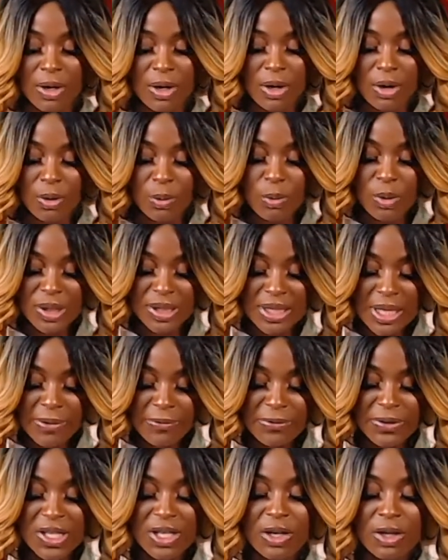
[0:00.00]
We're
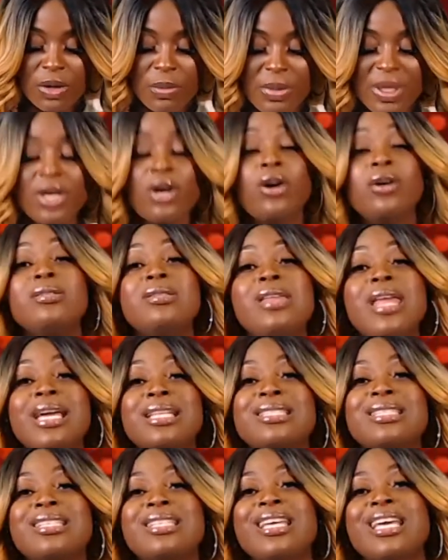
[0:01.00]
definitely going to be
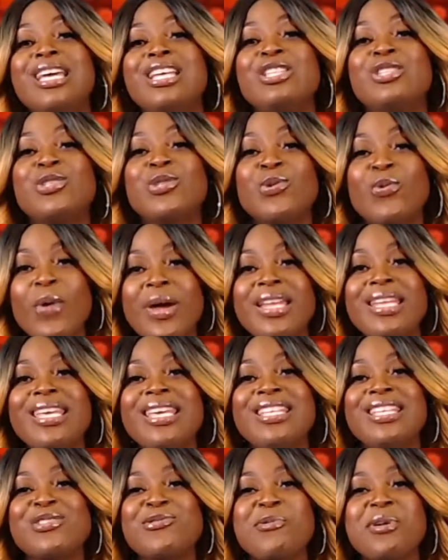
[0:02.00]
connected in
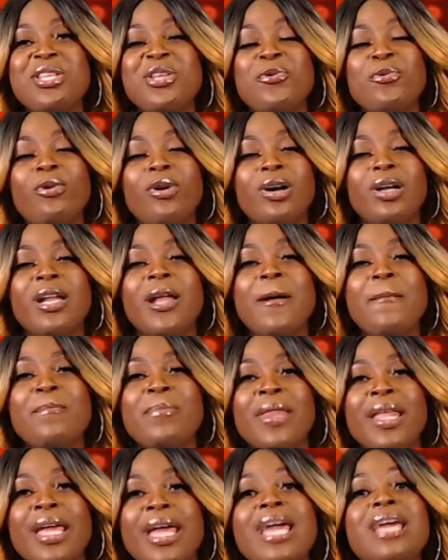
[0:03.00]
2021.
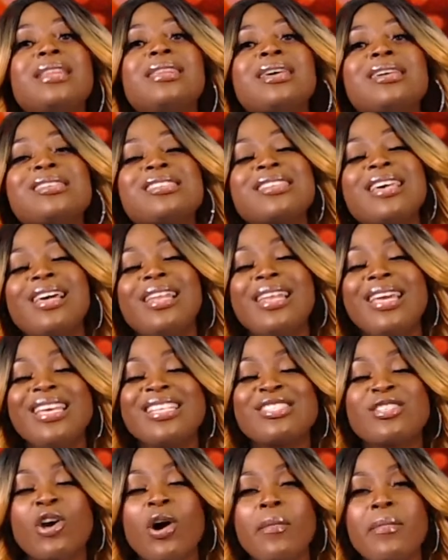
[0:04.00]
Etincelle
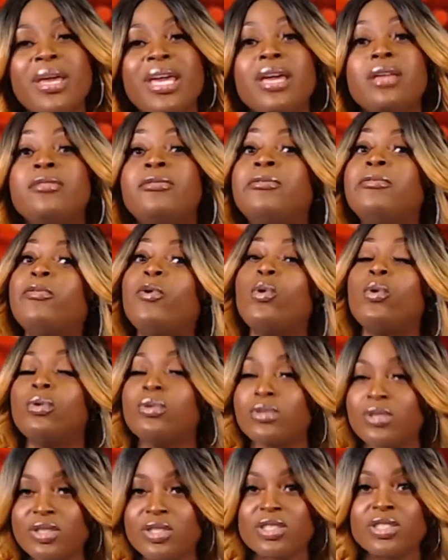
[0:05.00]
is coming in
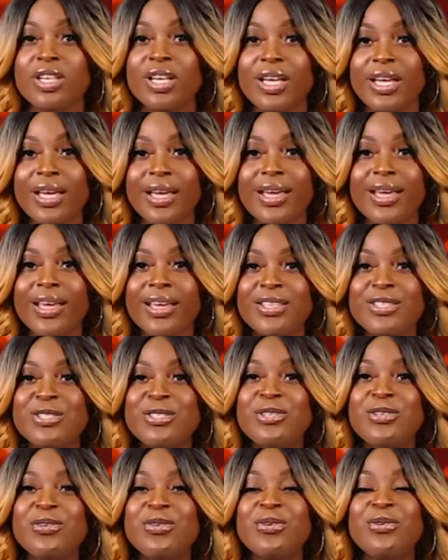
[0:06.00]
force
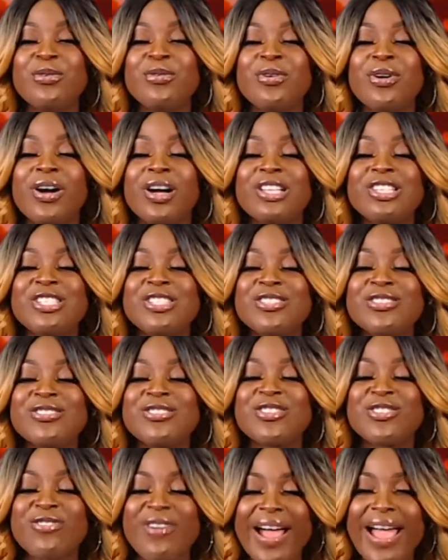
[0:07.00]
to
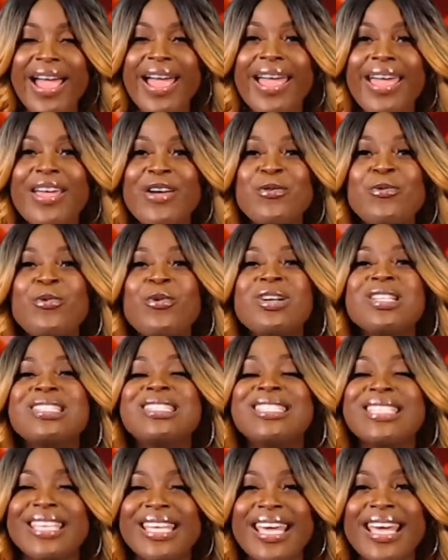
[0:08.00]
try
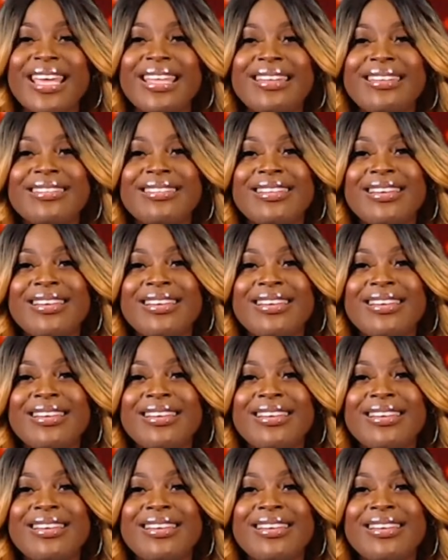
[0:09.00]
once again